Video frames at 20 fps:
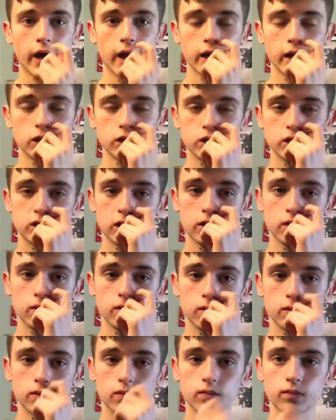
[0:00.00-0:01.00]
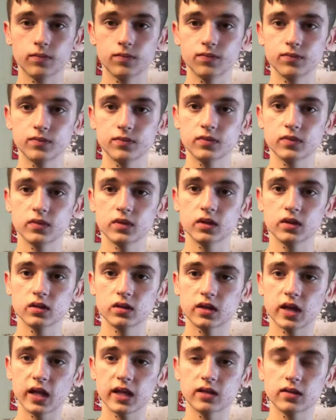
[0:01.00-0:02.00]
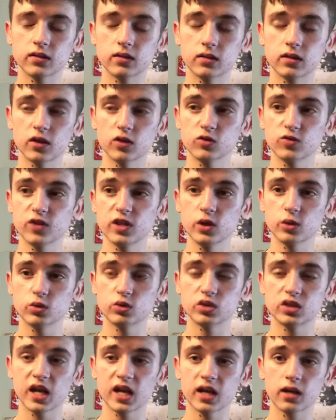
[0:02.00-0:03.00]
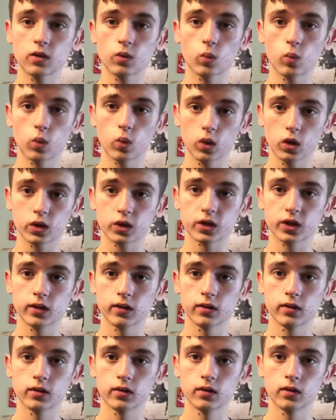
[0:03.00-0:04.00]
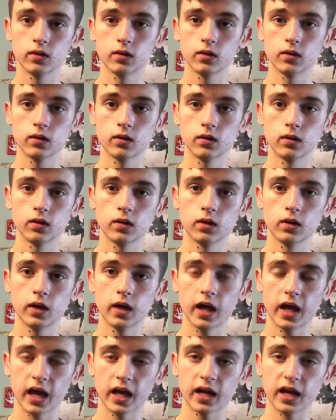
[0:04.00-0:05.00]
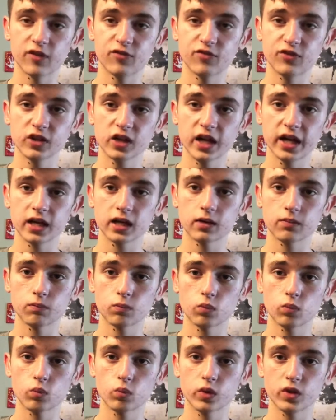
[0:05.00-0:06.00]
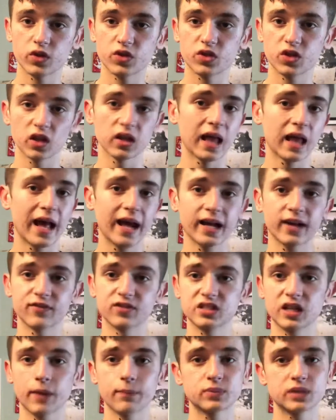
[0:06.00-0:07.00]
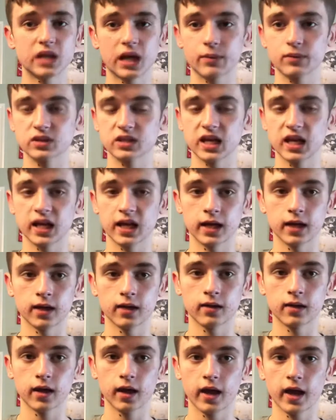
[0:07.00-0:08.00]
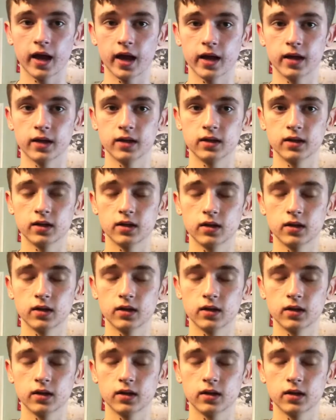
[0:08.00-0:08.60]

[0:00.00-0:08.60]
just didn't, those videos take work. And I feel like with the lack of subs I was getting and